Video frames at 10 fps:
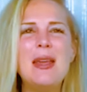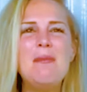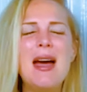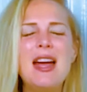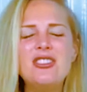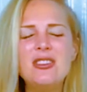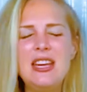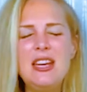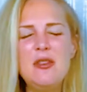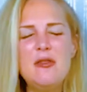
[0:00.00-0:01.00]
Imagine,
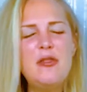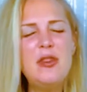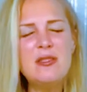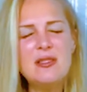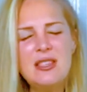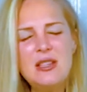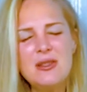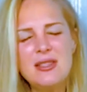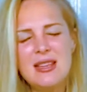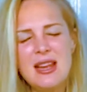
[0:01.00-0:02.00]
hear, feel, see, or
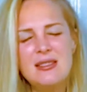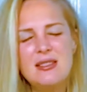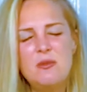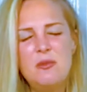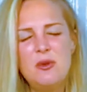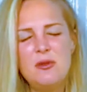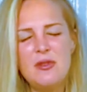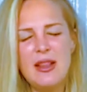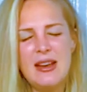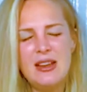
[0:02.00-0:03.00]
sense this
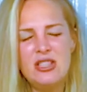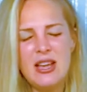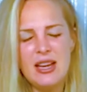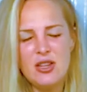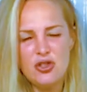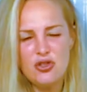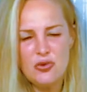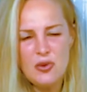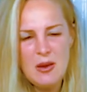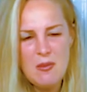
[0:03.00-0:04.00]
beautiful energetic
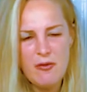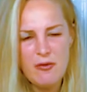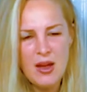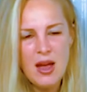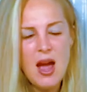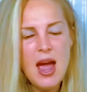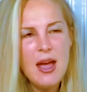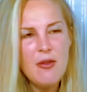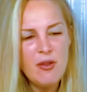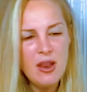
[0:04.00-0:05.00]
stream of
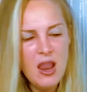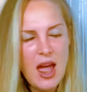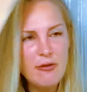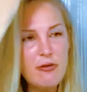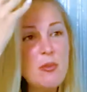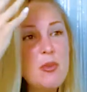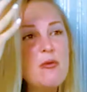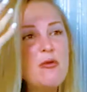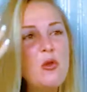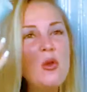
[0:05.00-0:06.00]
light from the
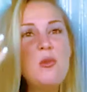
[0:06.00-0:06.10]
full